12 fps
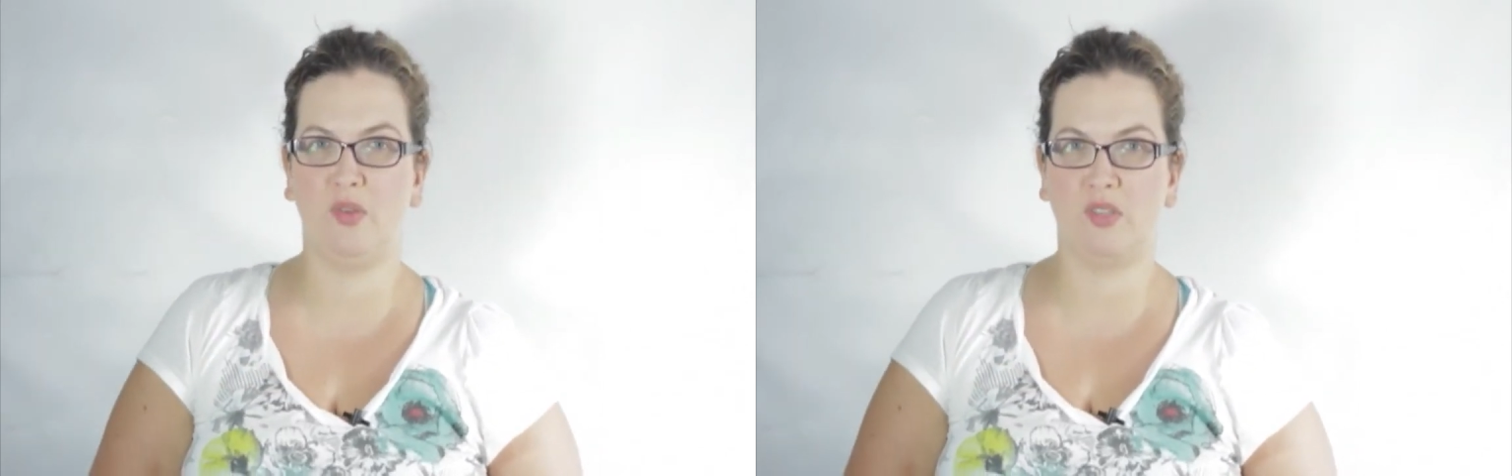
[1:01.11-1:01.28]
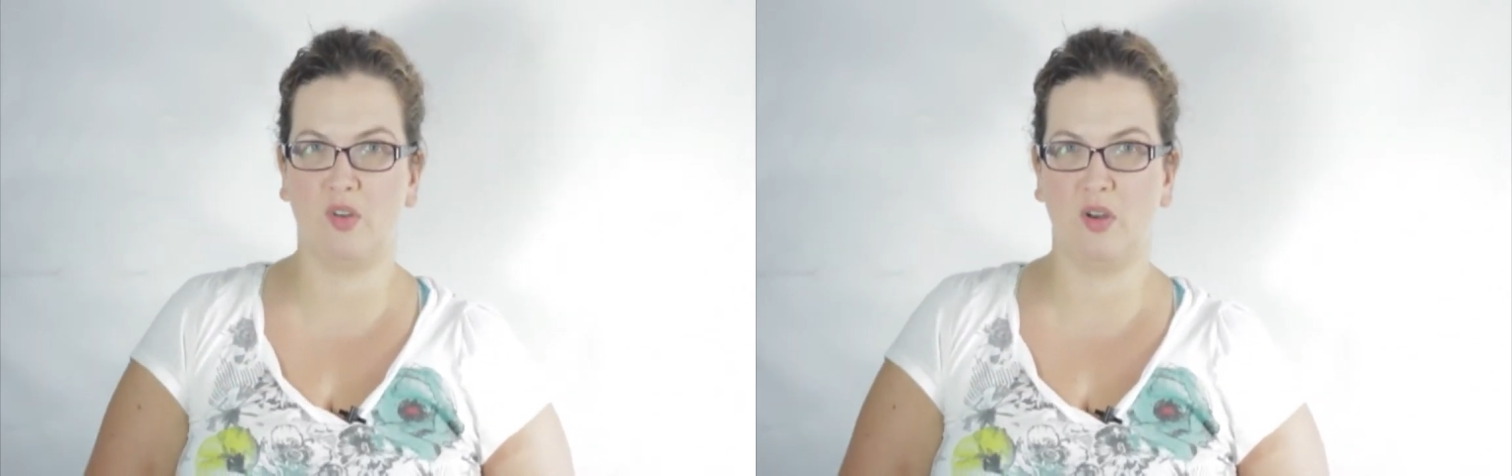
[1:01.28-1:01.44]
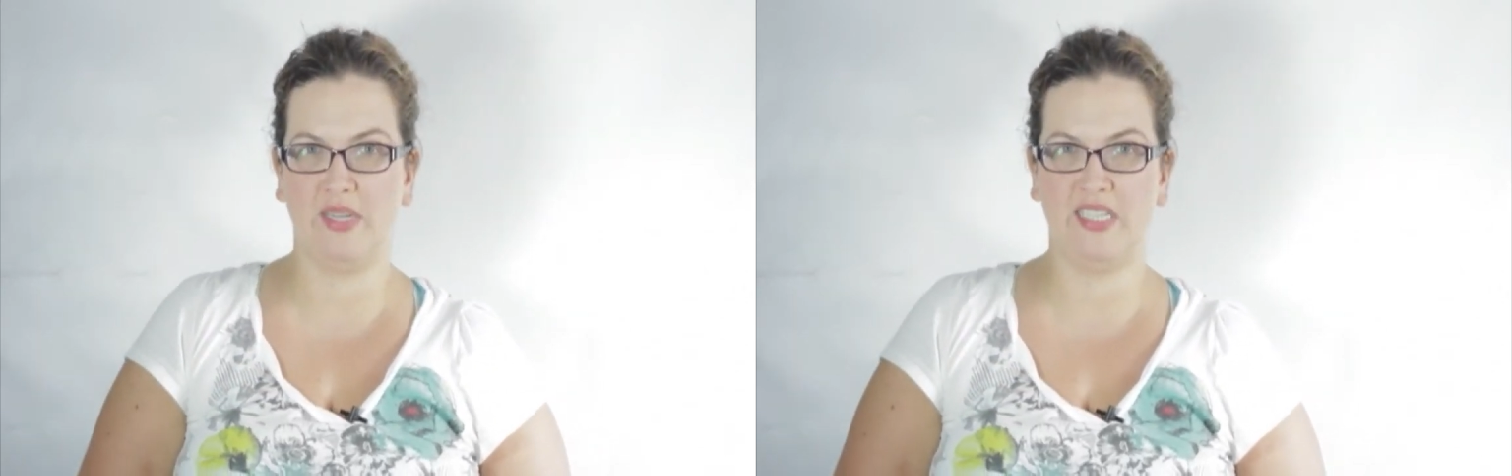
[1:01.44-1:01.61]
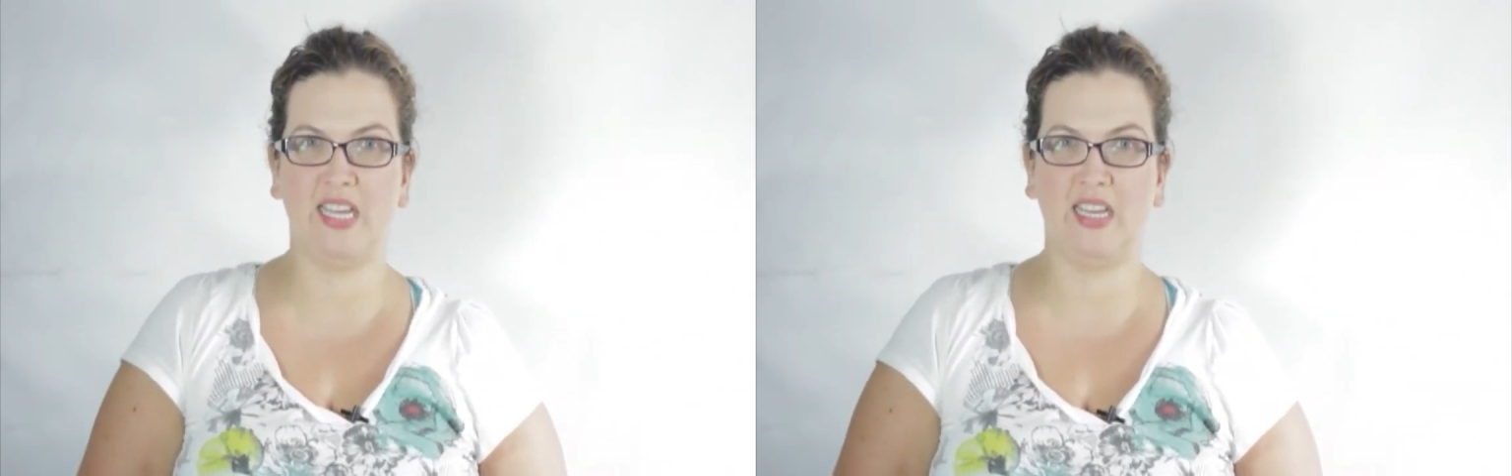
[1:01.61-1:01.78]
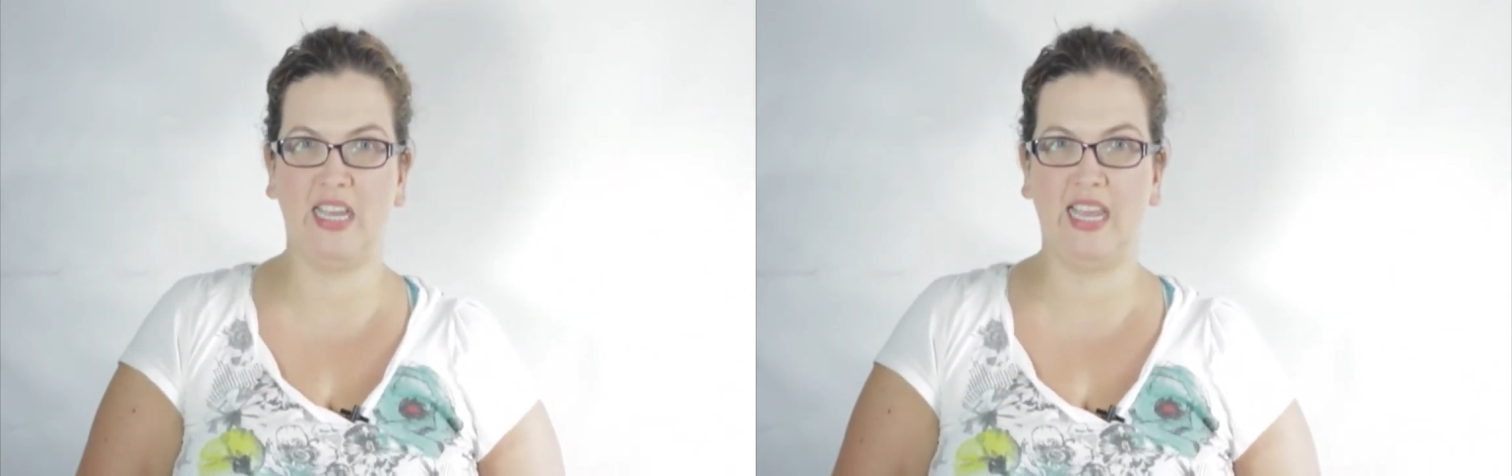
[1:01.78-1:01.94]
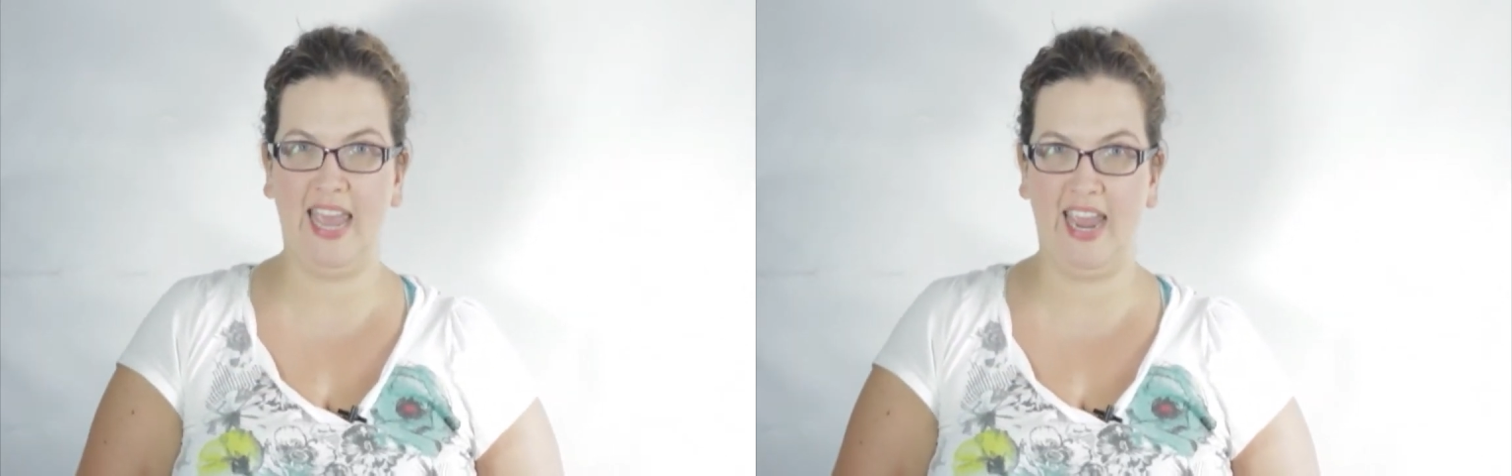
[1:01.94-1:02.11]
is going to be
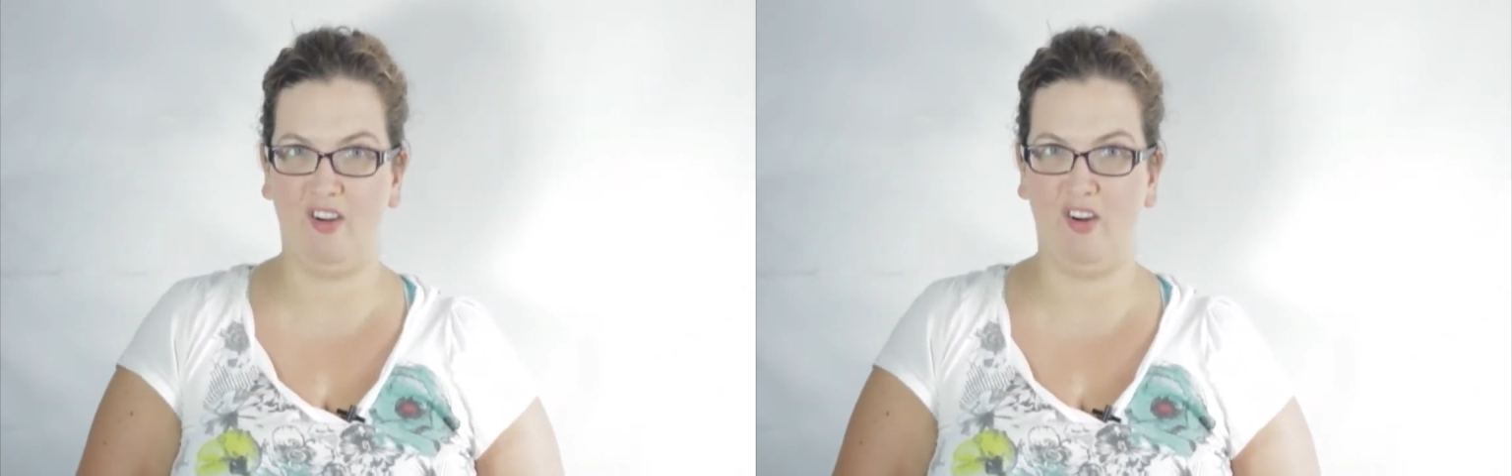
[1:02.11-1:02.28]
taken care